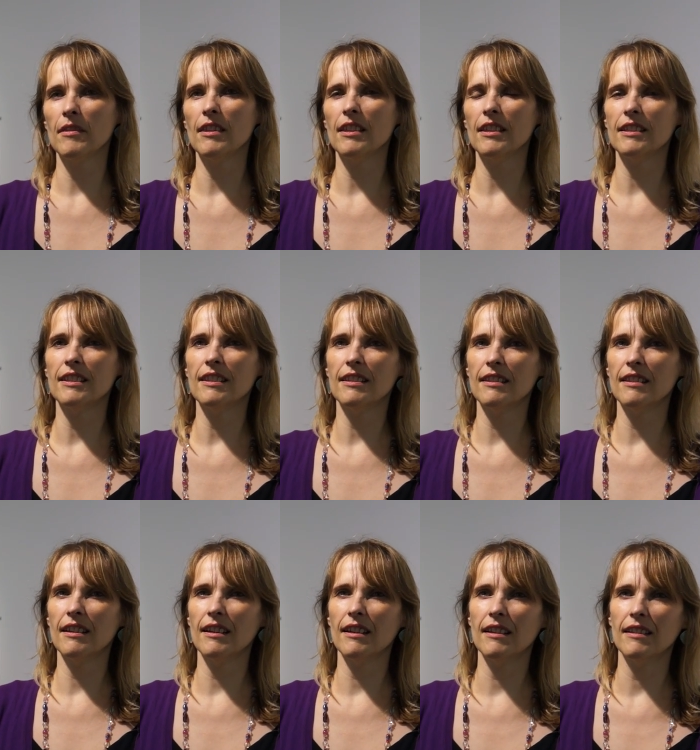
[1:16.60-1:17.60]

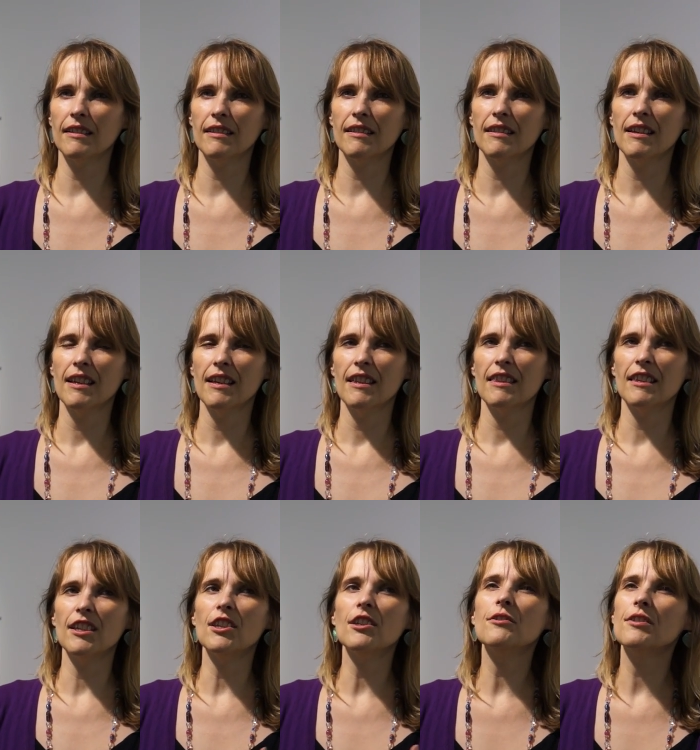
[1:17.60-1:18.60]

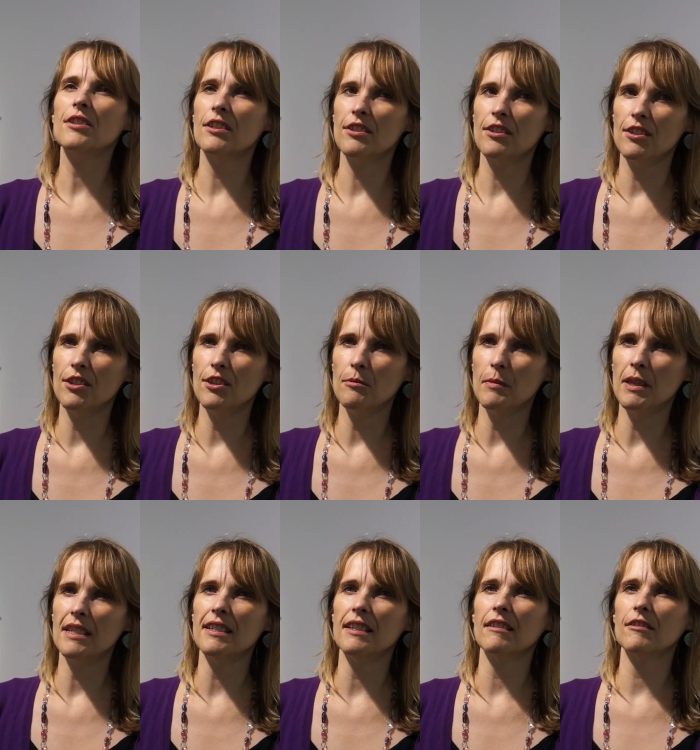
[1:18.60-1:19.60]
that uses new
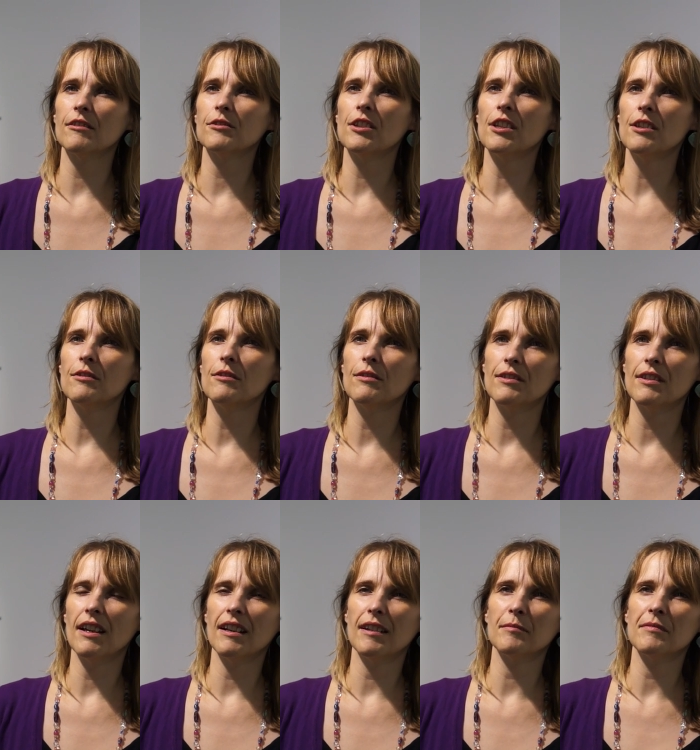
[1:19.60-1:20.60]
media or new
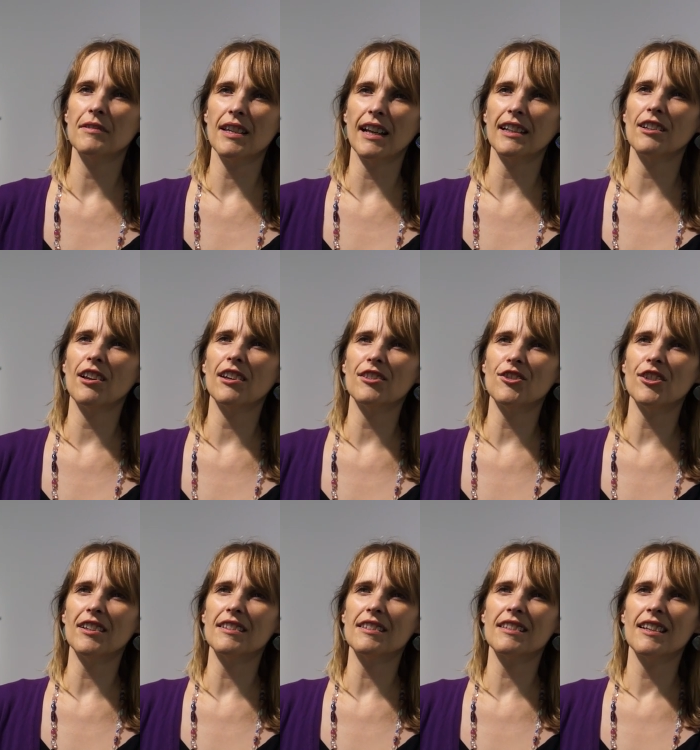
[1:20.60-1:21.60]

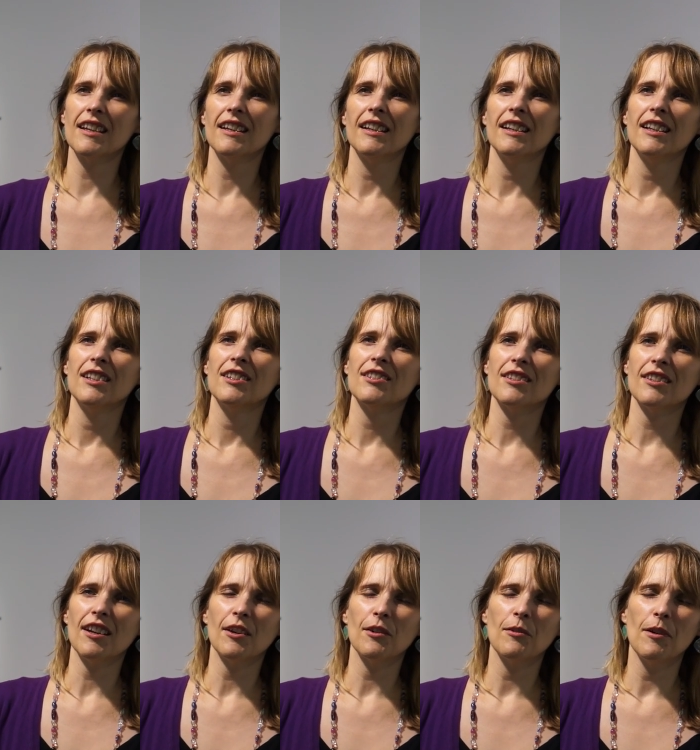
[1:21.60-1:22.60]
technologies. So
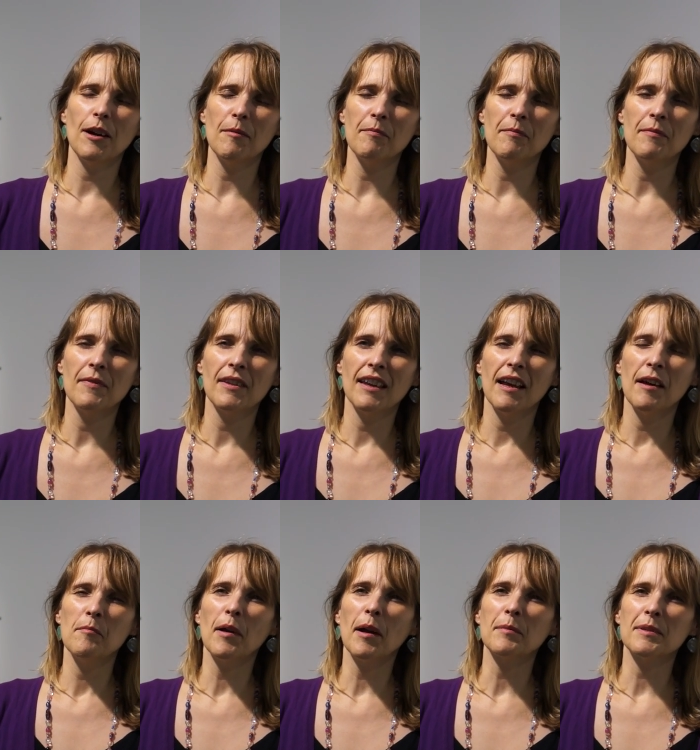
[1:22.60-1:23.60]

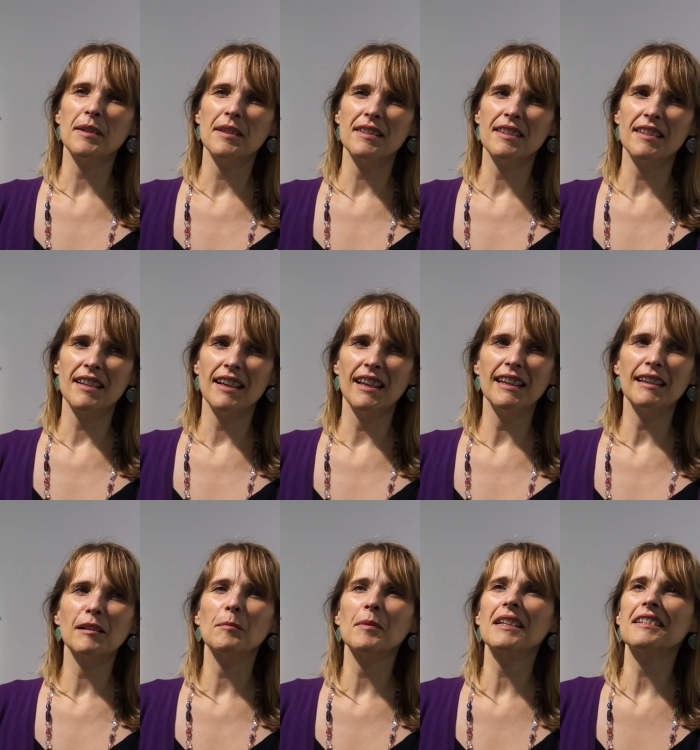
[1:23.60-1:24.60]
perhaps it's a
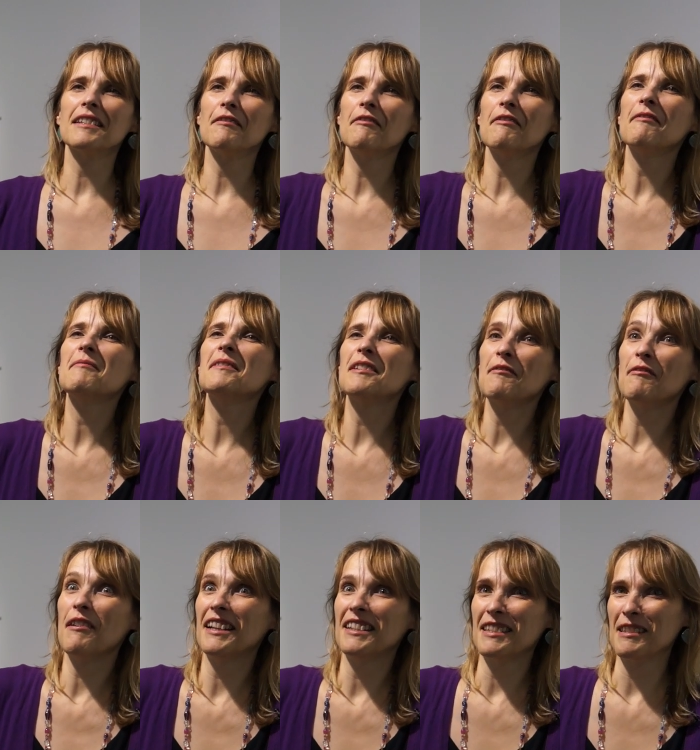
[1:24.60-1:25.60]
little bit
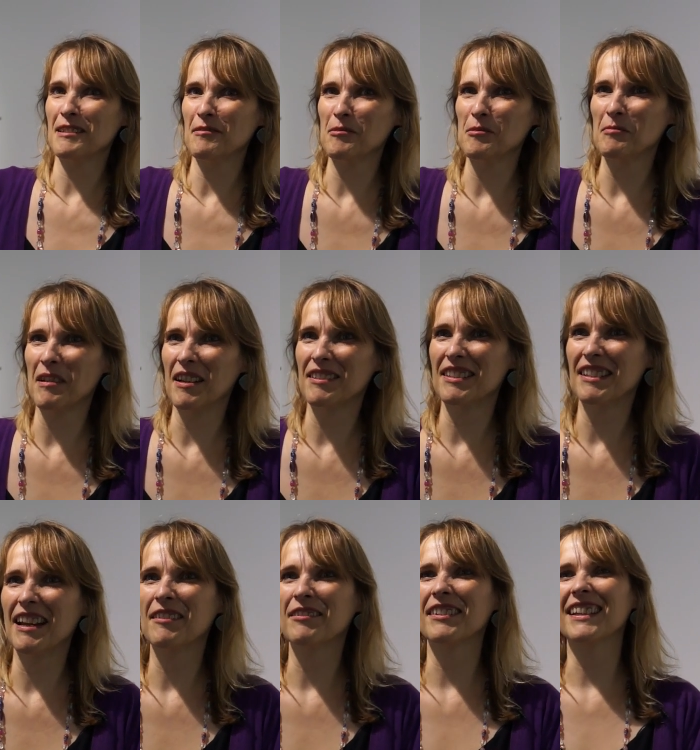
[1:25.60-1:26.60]
defensive almost
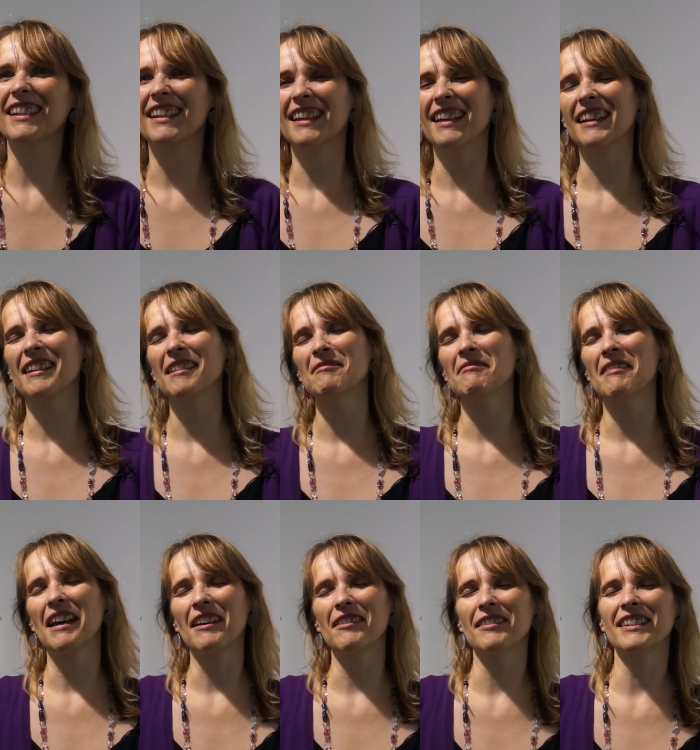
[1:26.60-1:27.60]
having
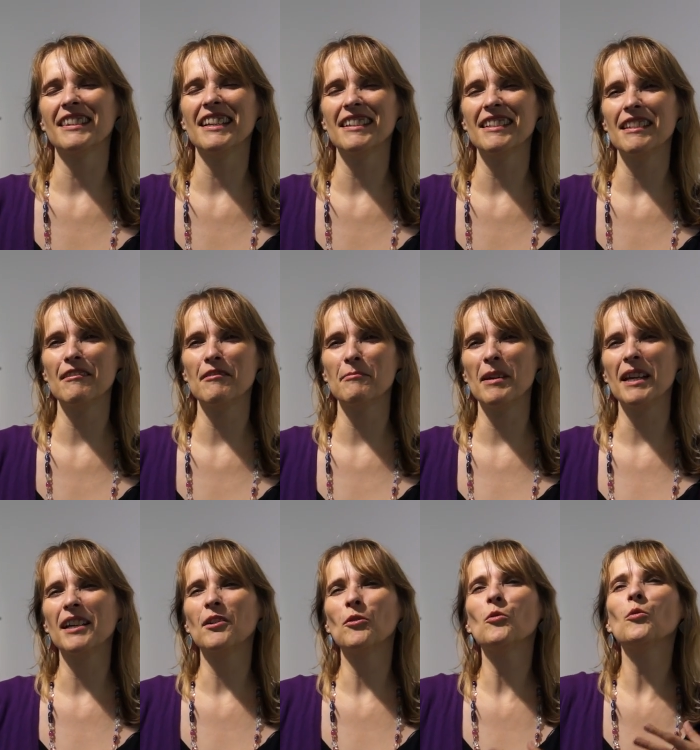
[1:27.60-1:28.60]
the idea of
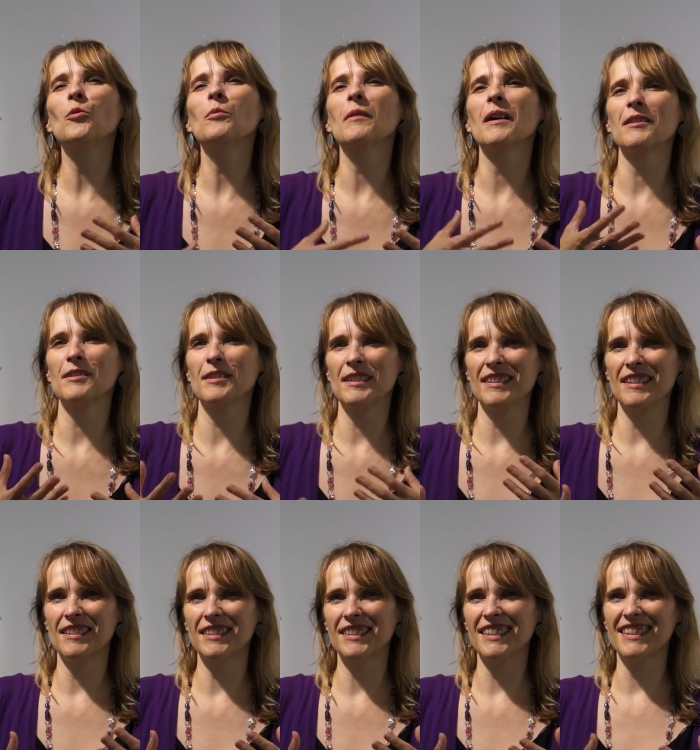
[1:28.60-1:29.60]
being almost an
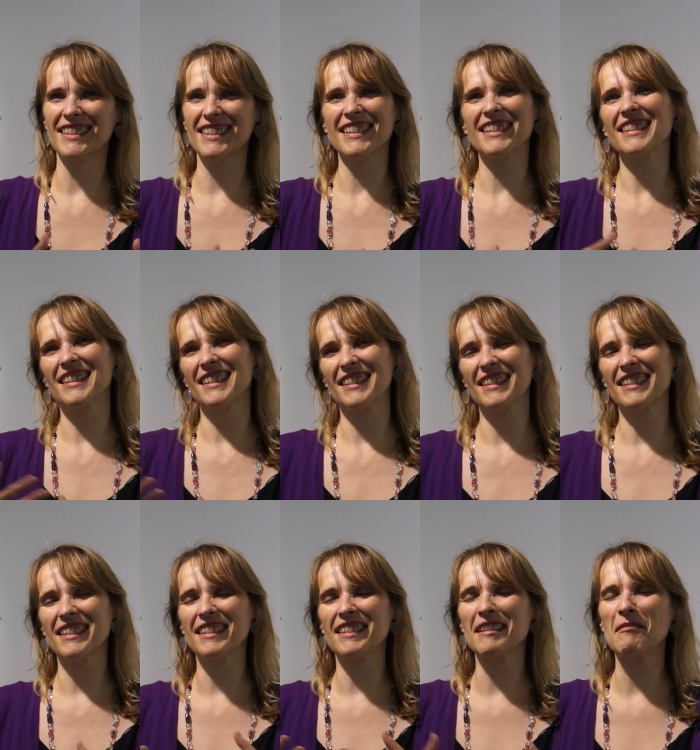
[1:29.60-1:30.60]
artist
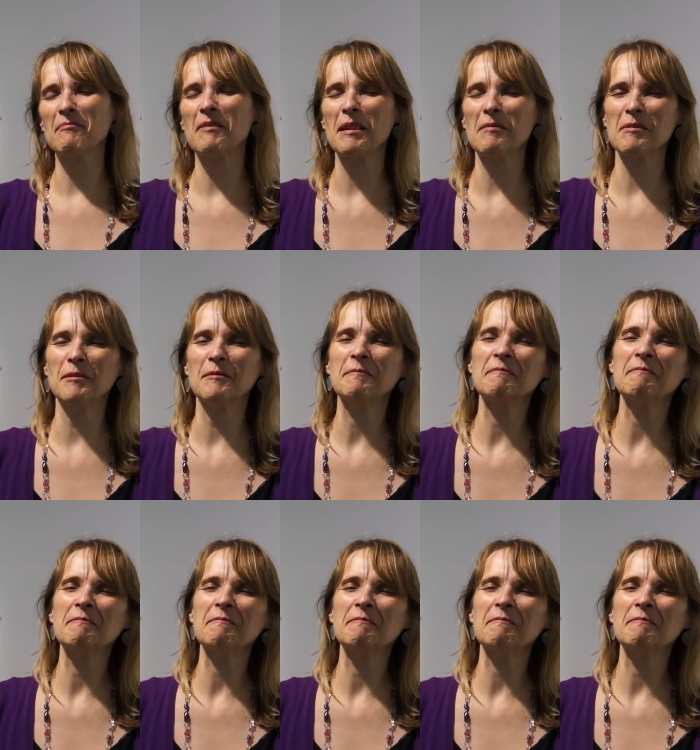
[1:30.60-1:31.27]
to some people.